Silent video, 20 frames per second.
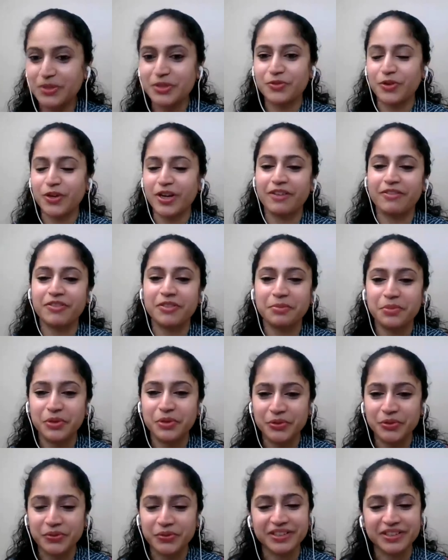much for having
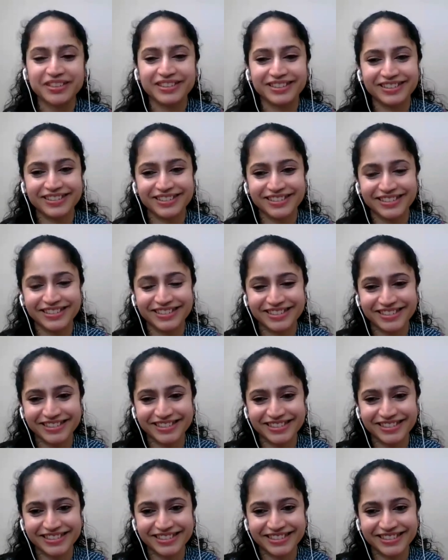me over.
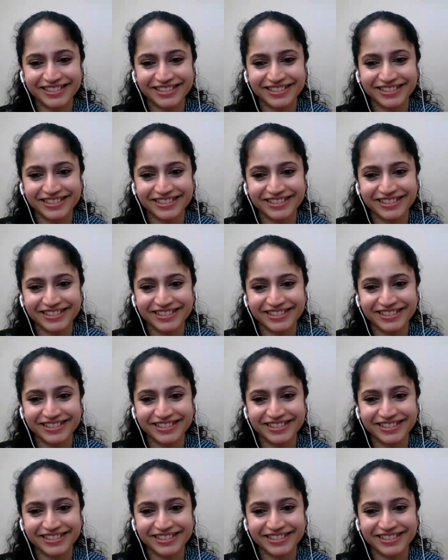Thank you so